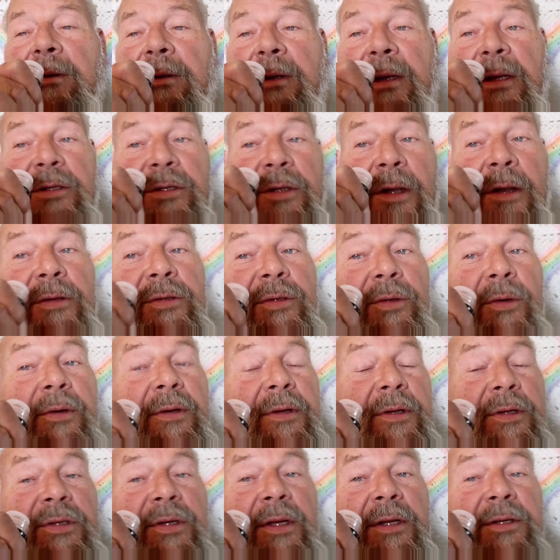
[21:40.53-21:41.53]
It's also an
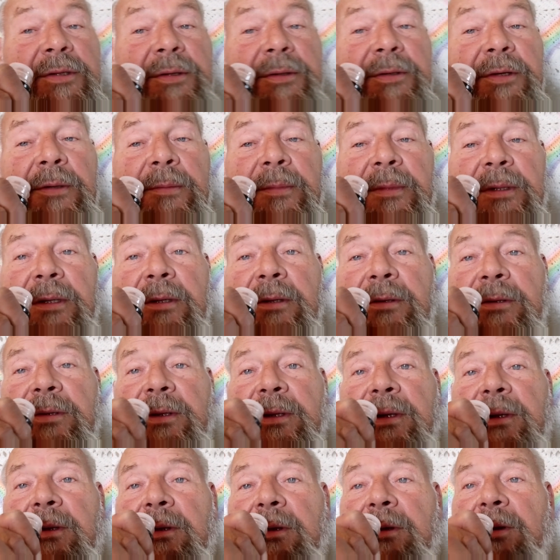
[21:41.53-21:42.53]
essential human
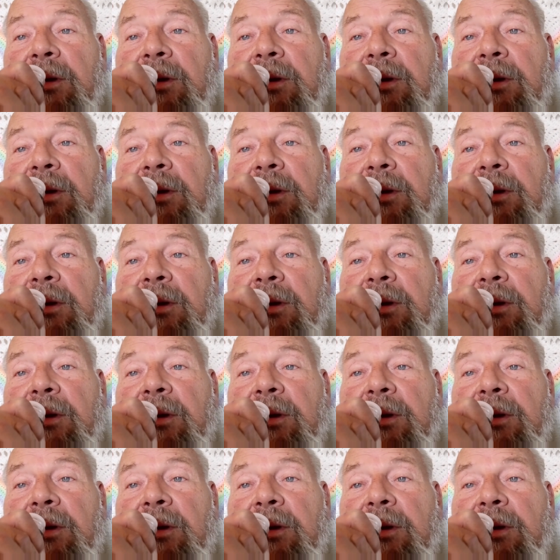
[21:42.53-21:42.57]
nutrient.